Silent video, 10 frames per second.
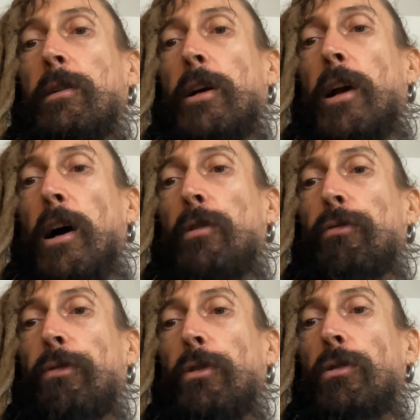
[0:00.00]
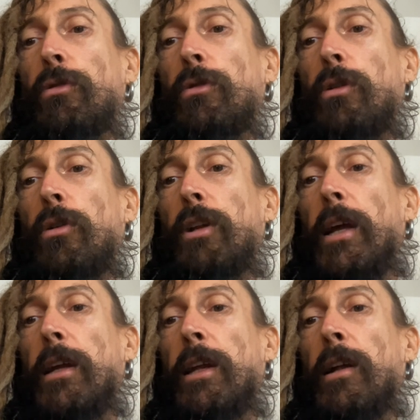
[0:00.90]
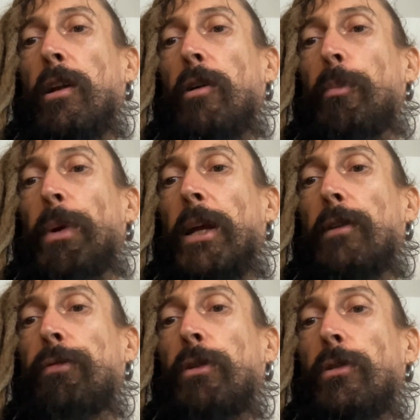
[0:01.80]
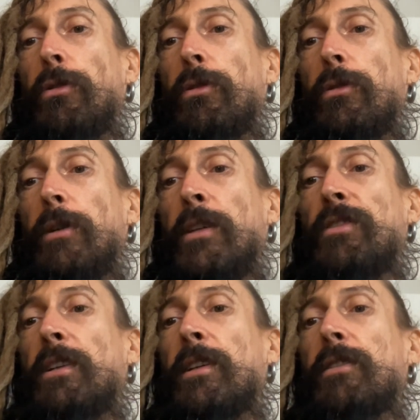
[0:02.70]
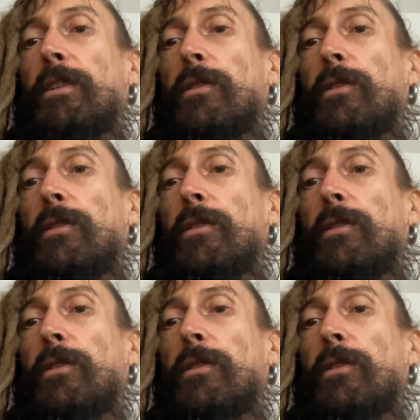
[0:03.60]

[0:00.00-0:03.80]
a cow for you or they kill a pig for you, it's easy.